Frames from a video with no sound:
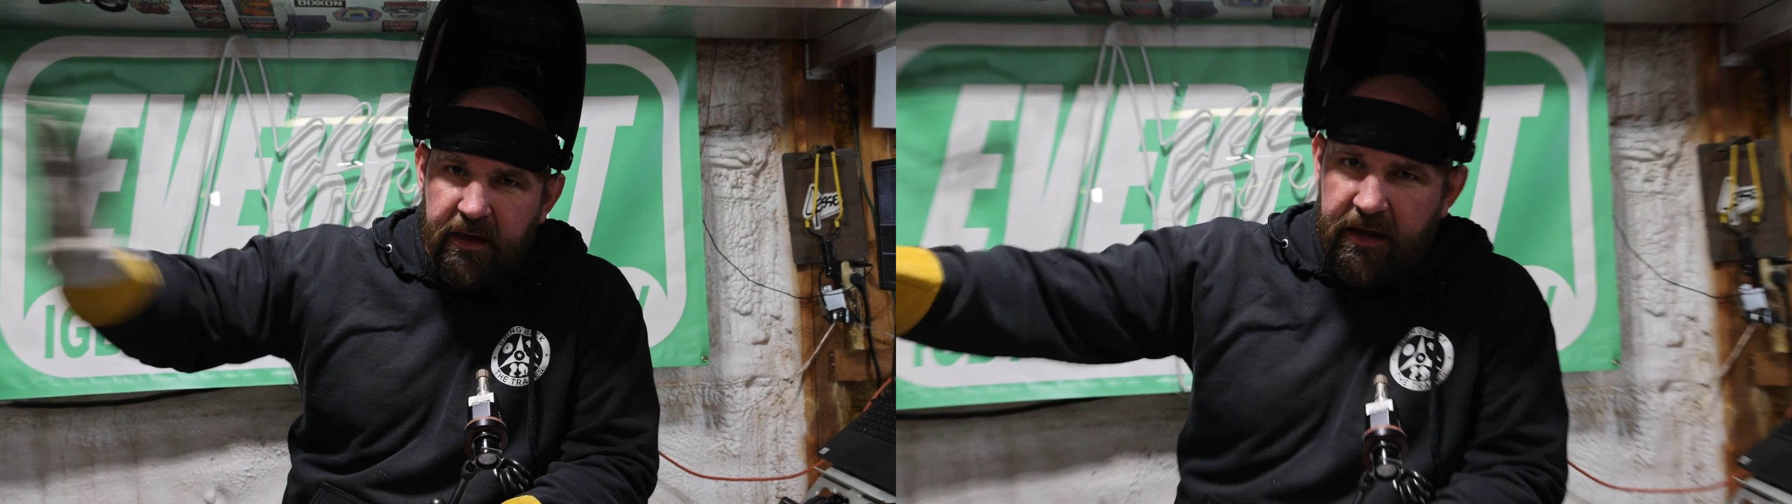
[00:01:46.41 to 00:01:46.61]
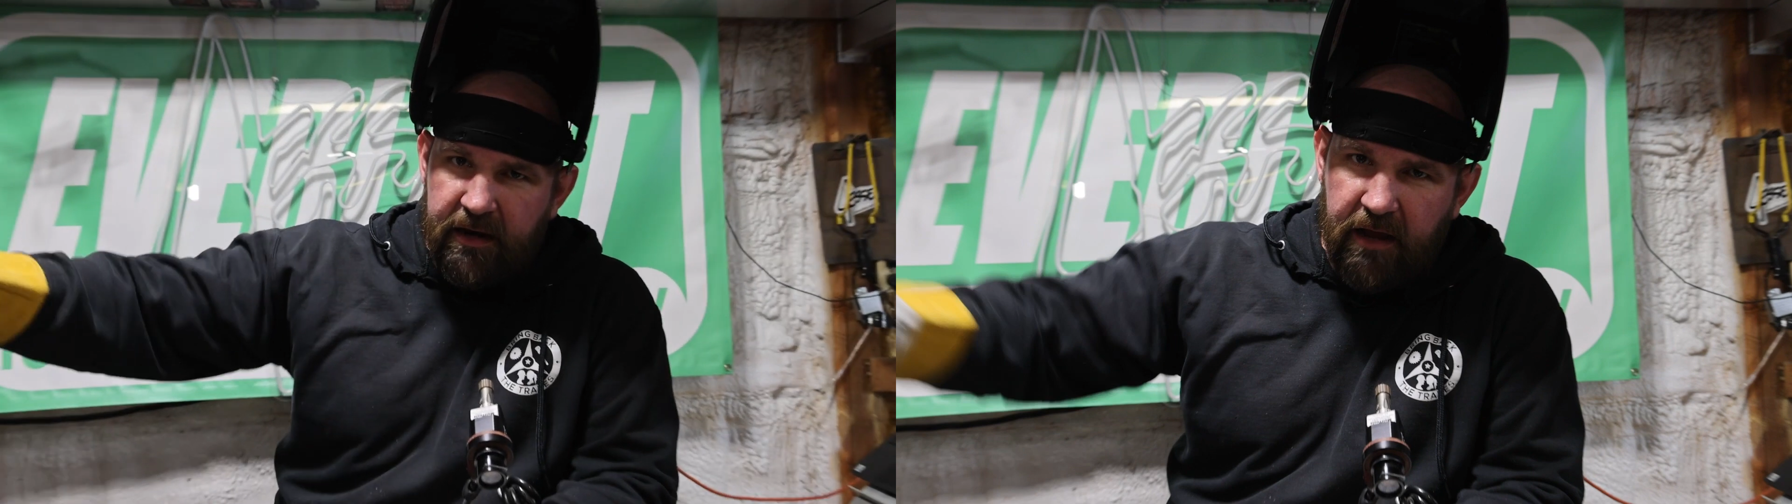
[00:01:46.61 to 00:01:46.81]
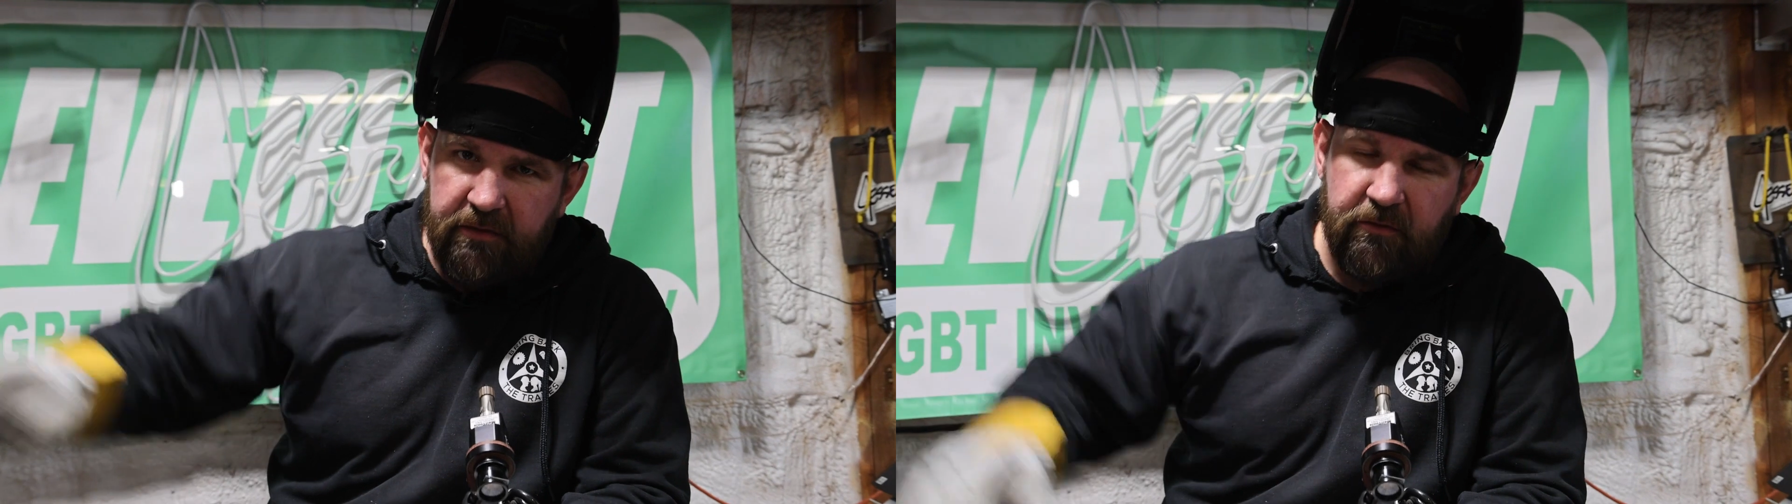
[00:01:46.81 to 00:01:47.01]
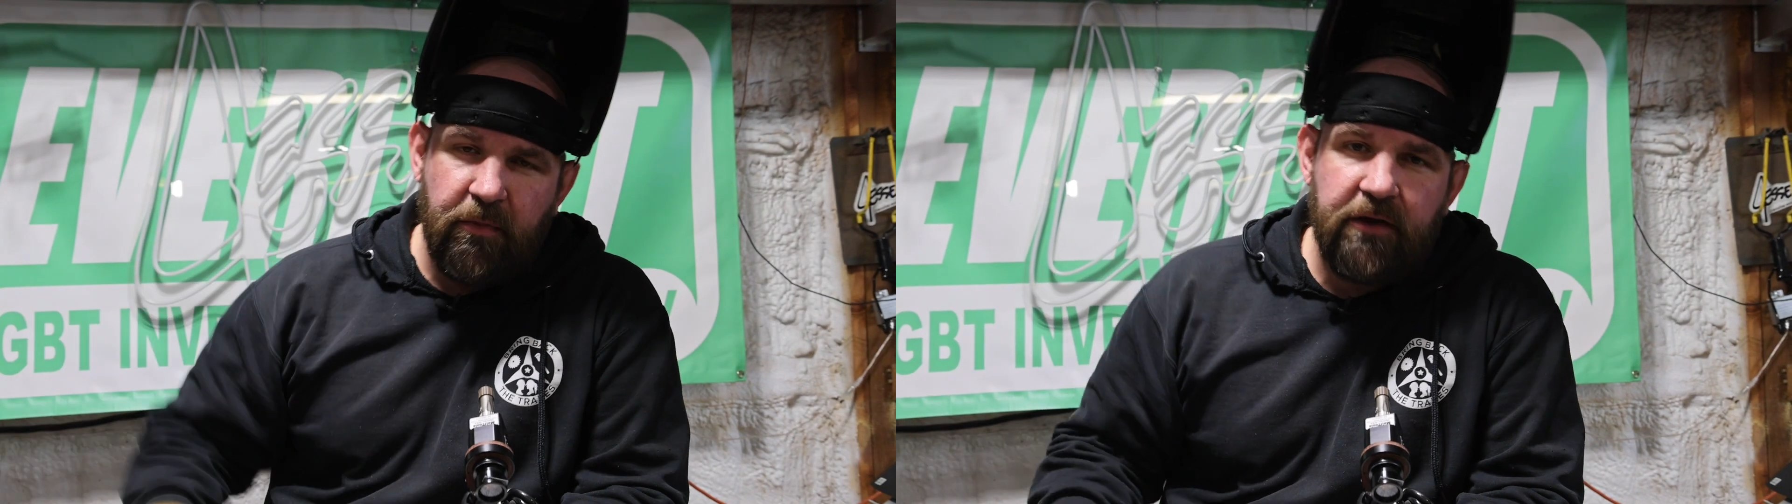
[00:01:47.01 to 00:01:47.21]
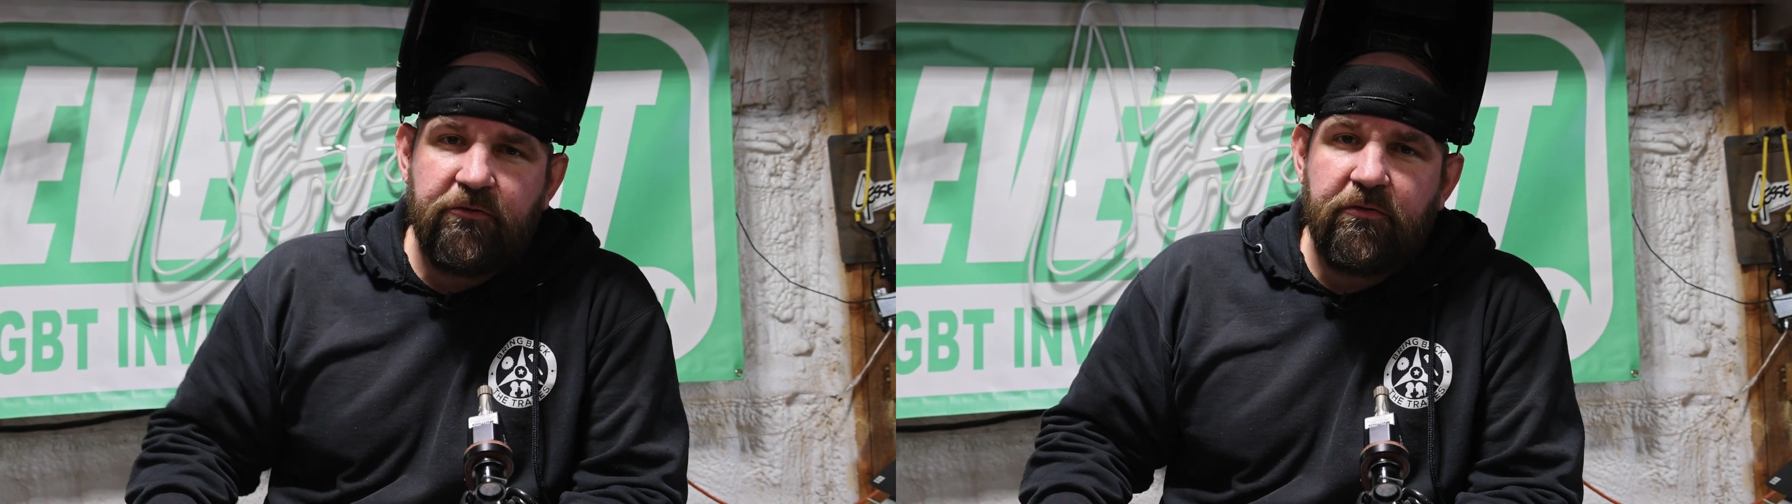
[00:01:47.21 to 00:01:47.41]
and not so
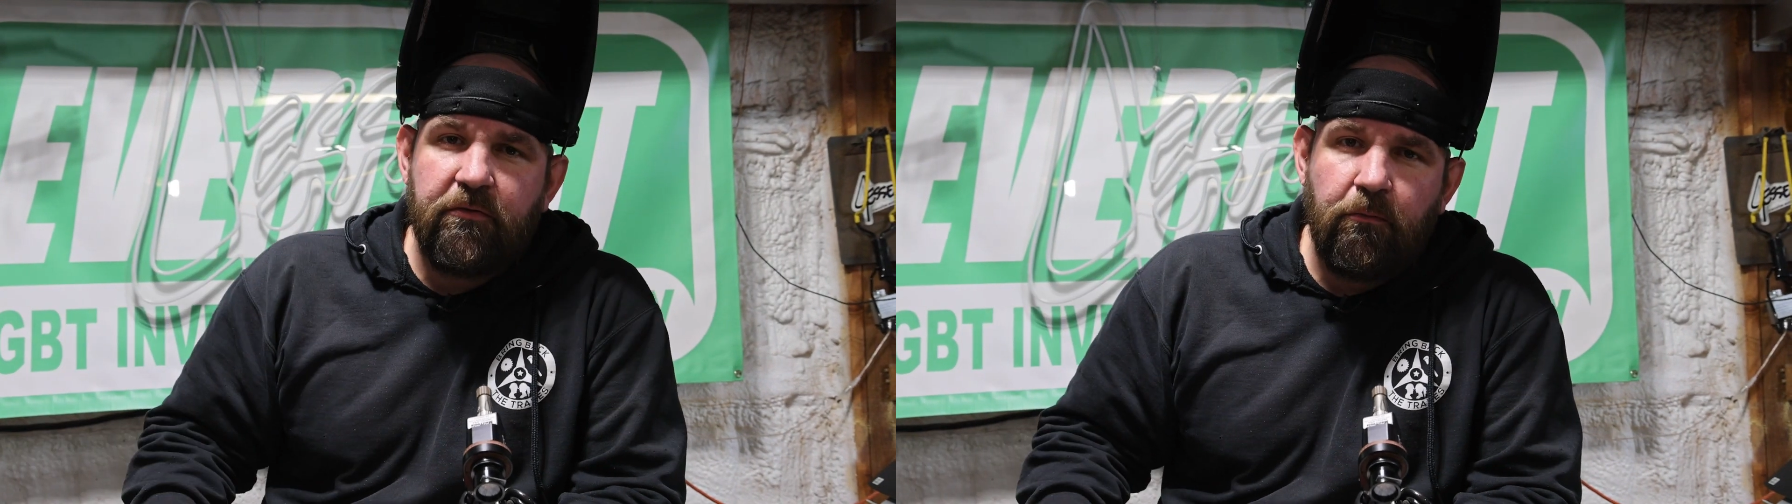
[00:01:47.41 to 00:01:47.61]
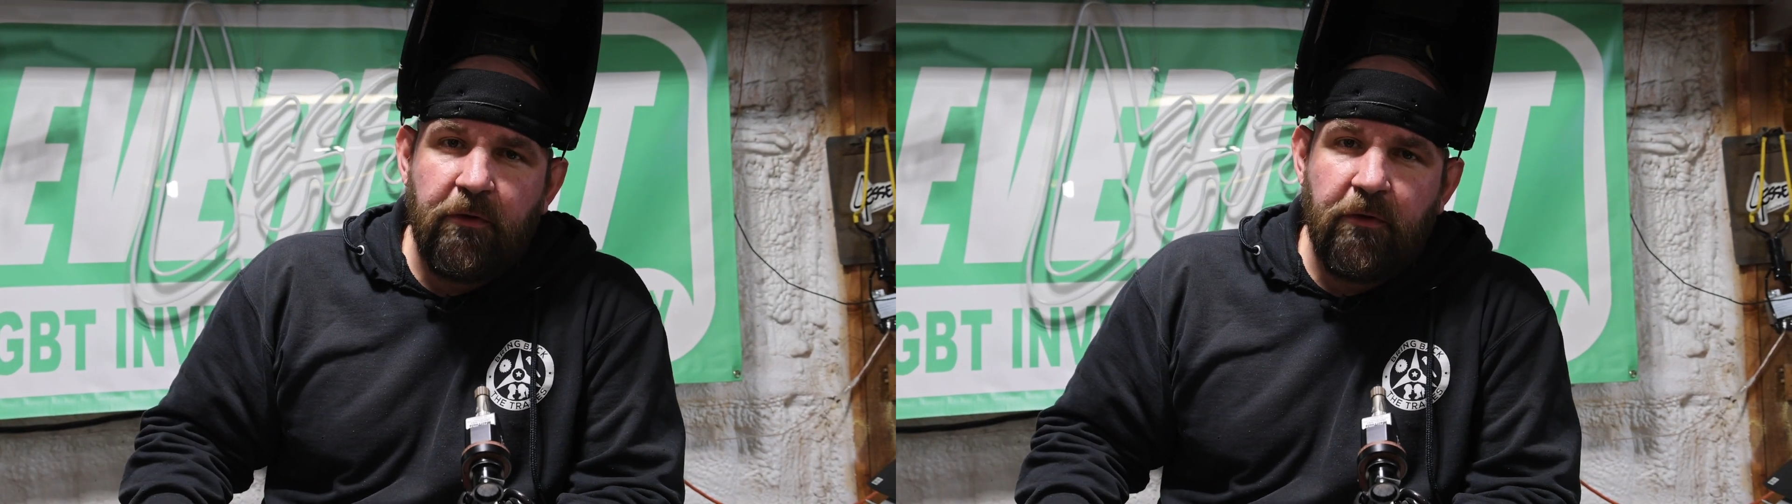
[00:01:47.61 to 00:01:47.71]
much